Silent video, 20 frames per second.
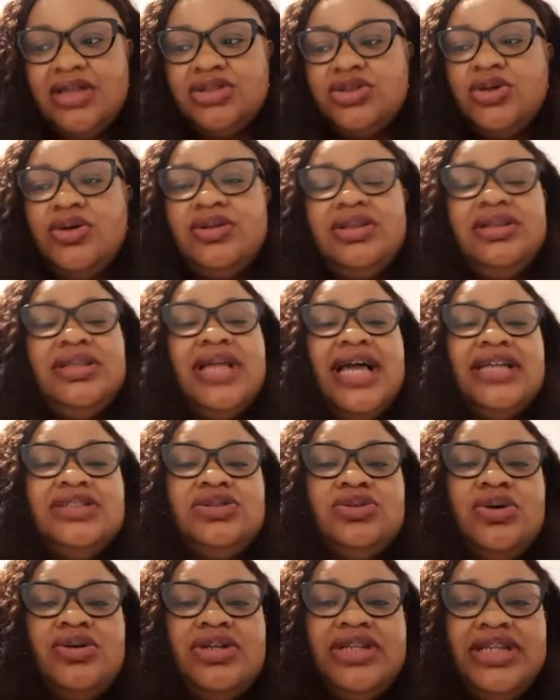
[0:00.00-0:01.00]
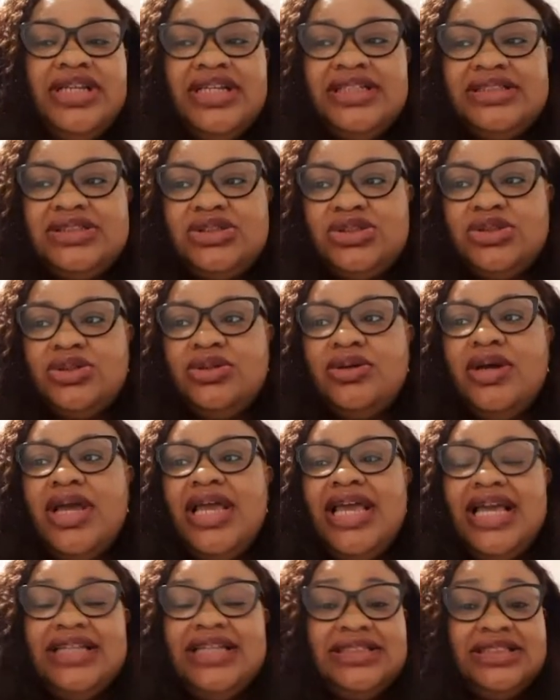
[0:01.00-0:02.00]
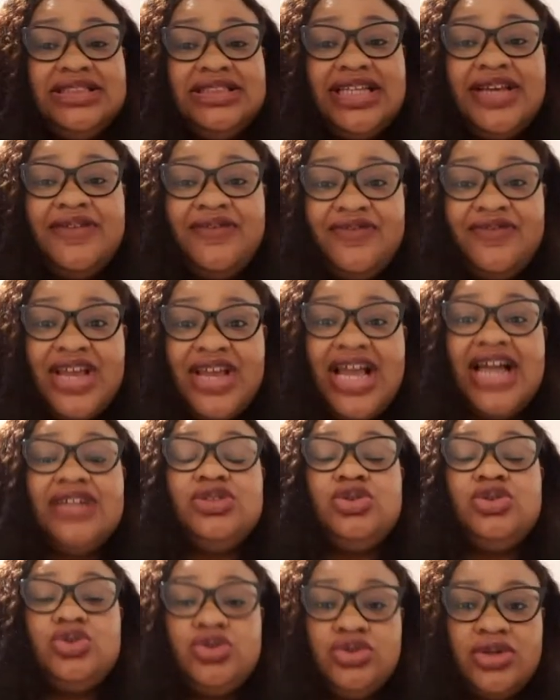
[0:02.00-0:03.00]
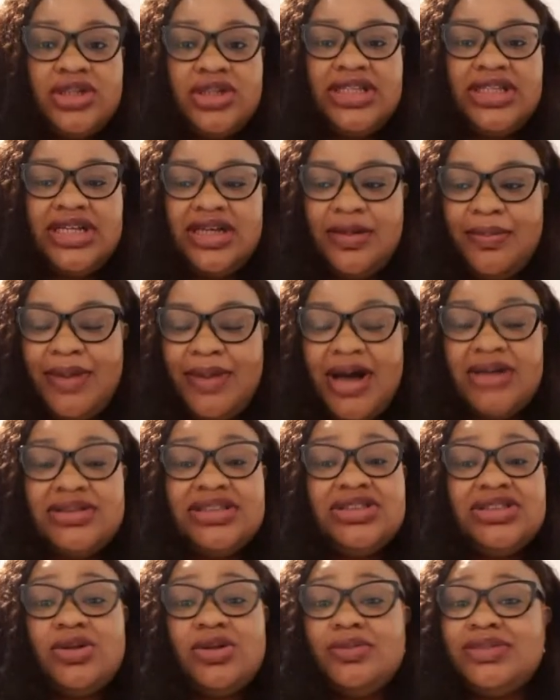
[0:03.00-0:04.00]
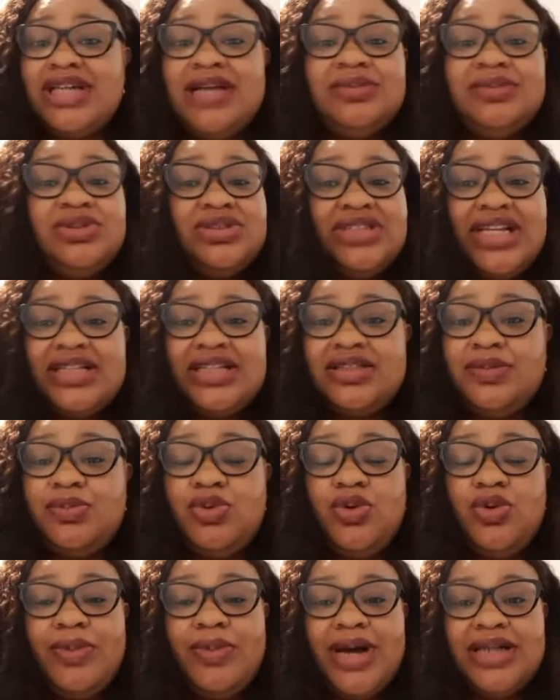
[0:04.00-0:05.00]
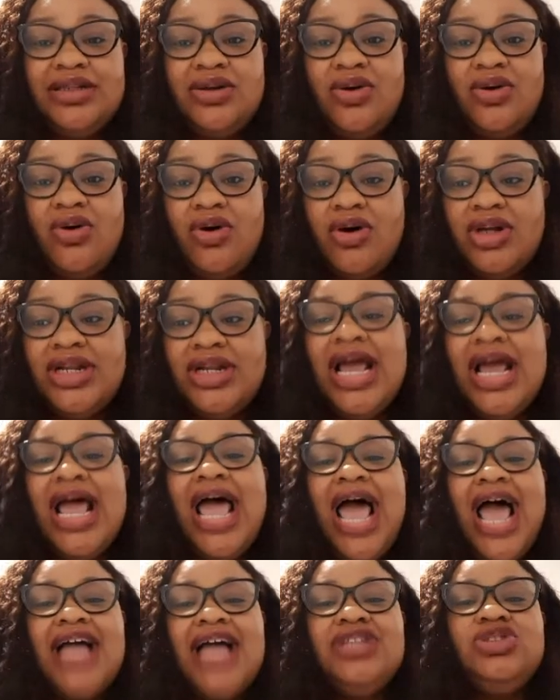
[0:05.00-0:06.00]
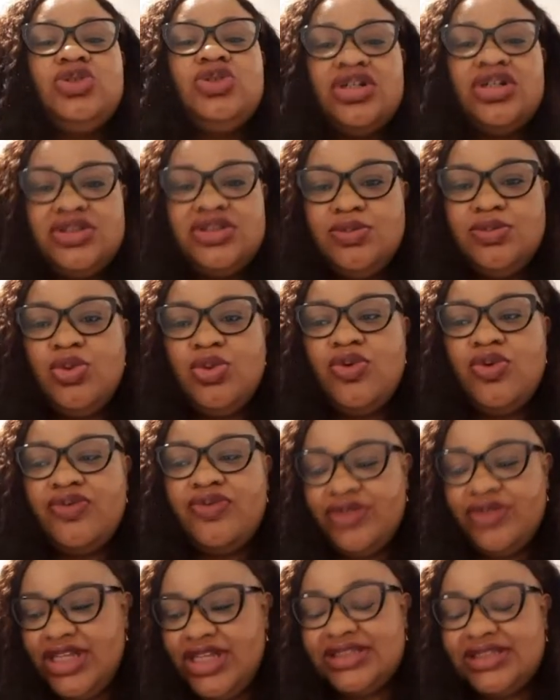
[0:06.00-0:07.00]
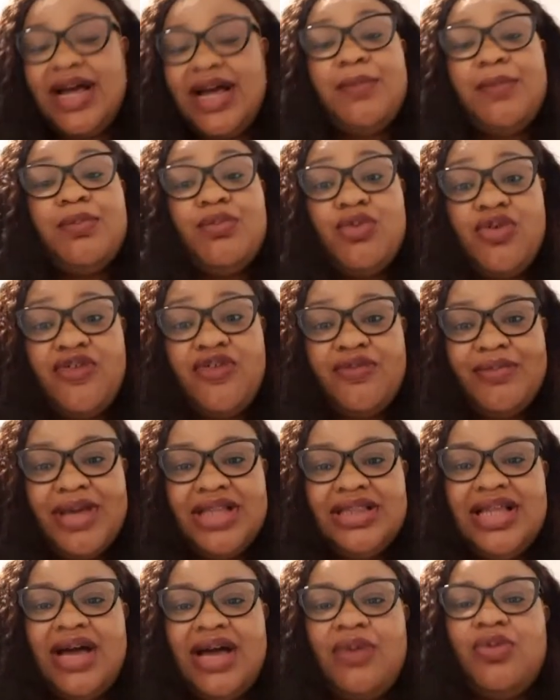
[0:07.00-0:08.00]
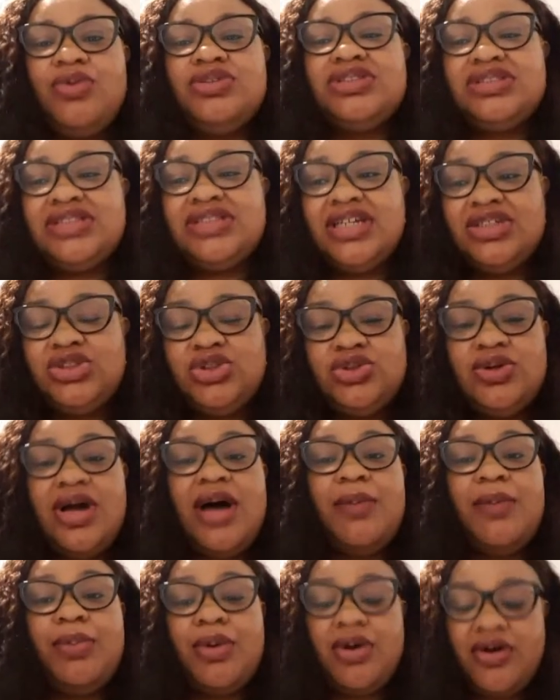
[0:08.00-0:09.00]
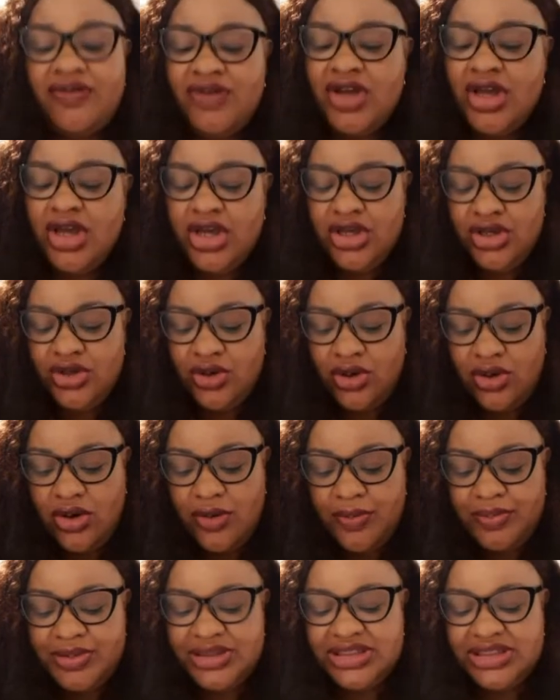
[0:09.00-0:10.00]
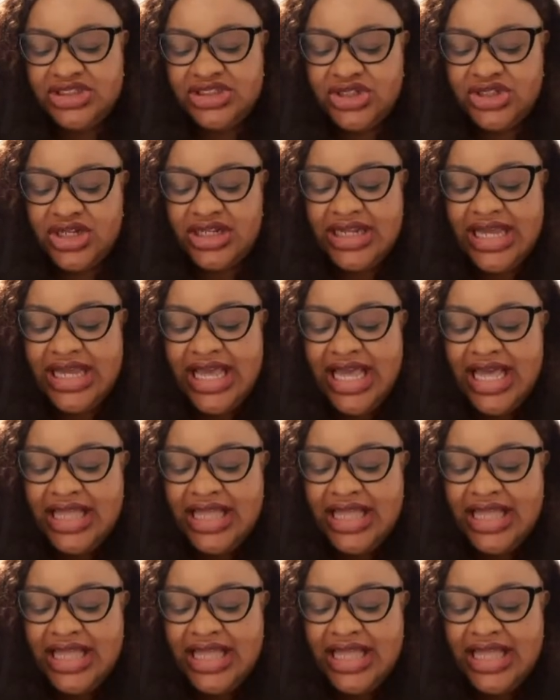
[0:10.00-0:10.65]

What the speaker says: So there's no need to entertain fear and do nothing about it. Sometimes you take the bull by the horn and just move. It's that movement that will set you above your competition.